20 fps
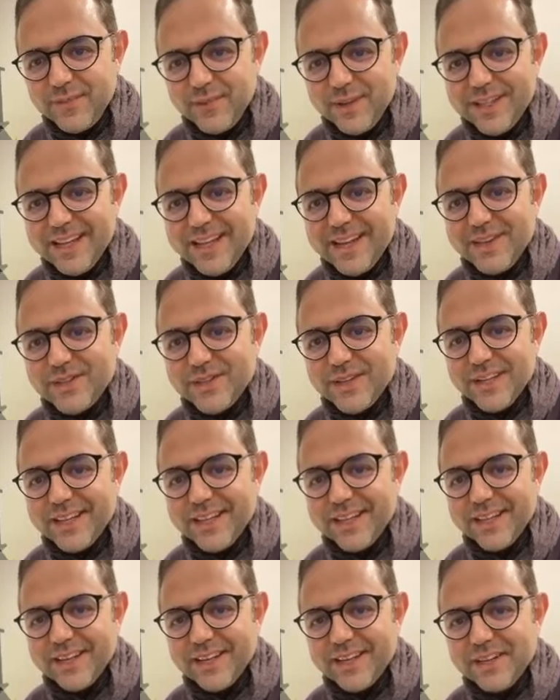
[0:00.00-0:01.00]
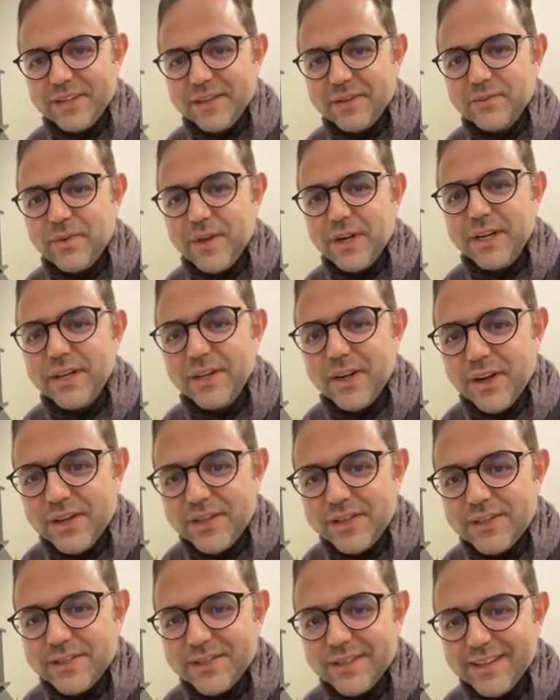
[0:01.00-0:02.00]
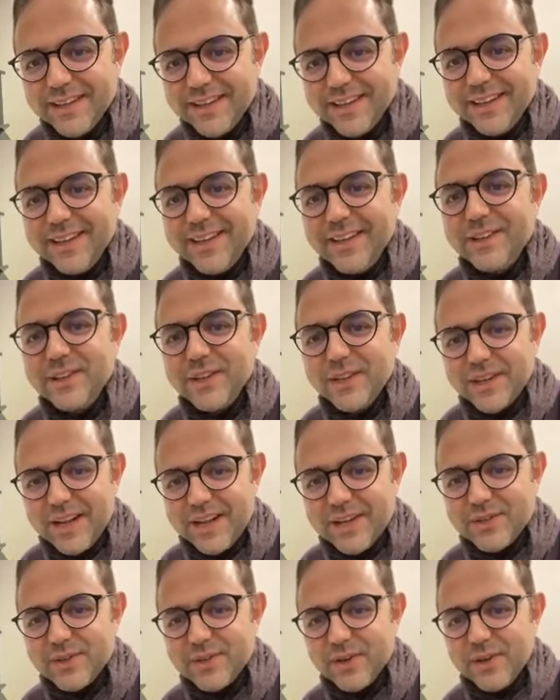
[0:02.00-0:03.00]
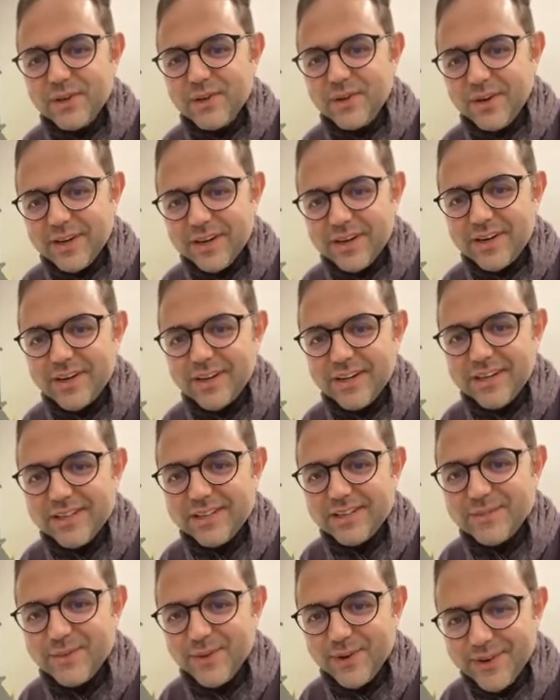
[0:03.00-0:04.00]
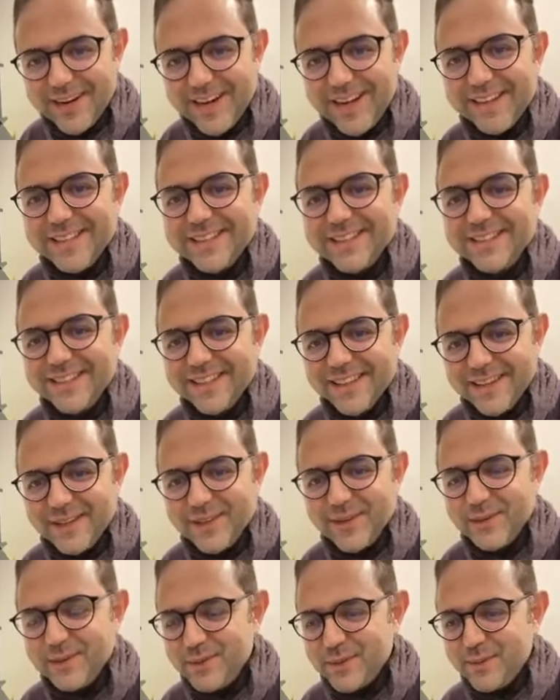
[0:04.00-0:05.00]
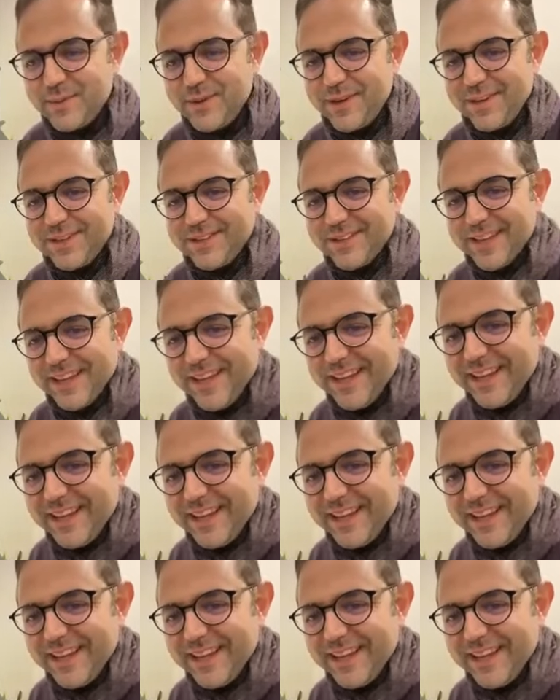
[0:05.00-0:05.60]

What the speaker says: invitation and very nice international congress for us. Thank you so much.